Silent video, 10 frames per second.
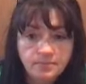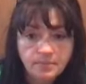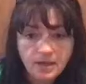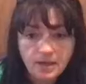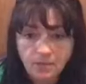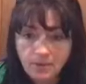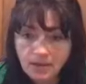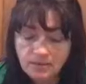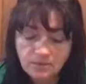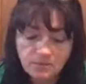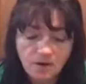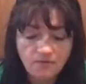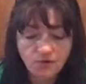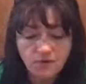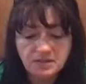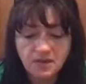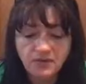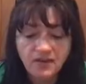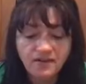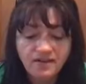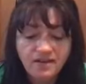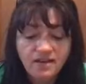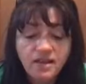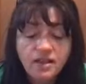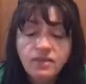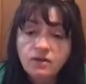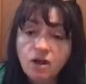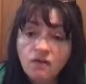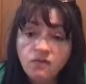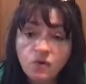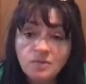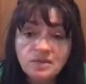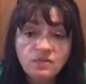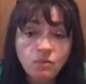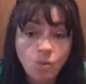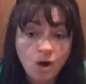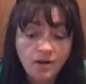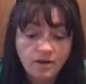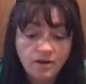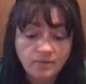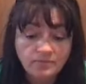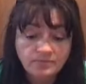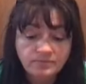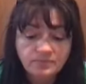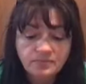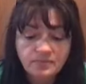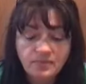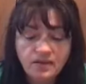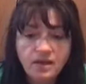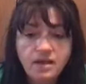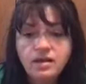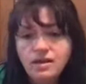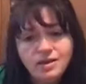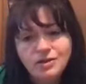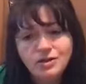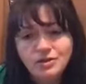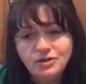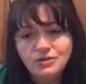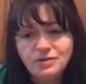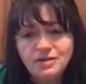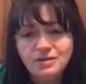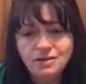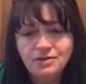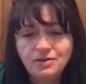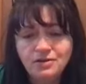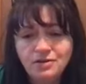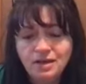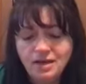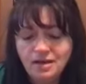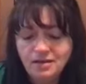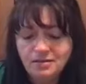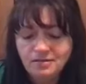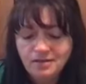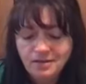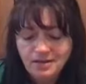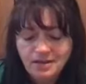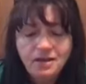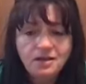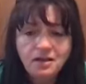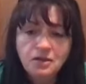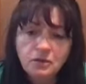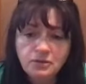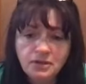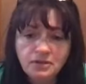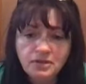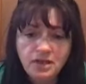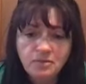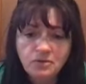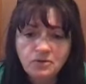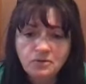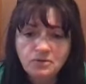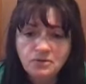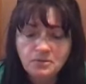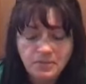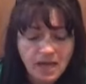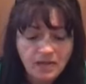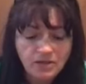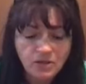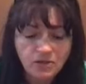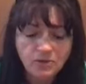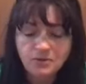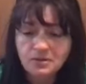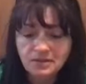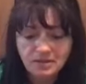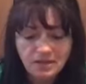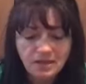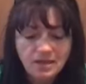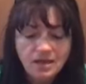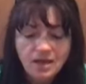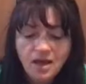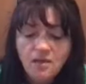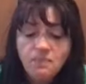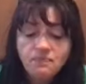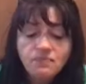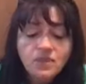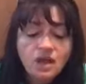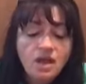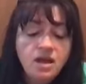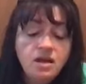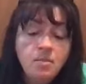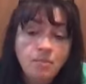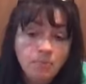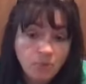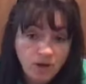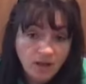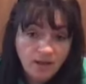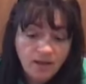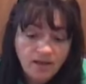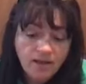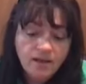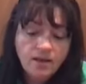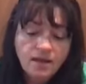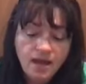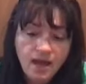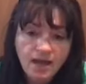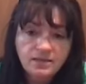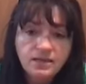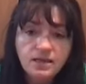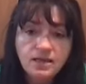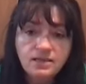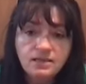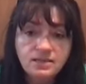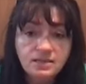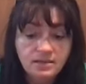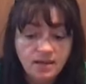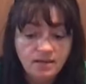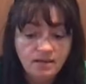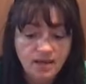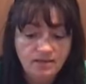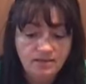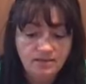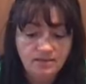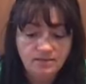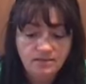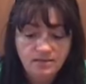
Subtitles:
I know we got some smart folks out there. They're all forms of water. Okay, and you can use these on your at your dinner table, do some dad jokes. An umbrella, hat, and sunglasses.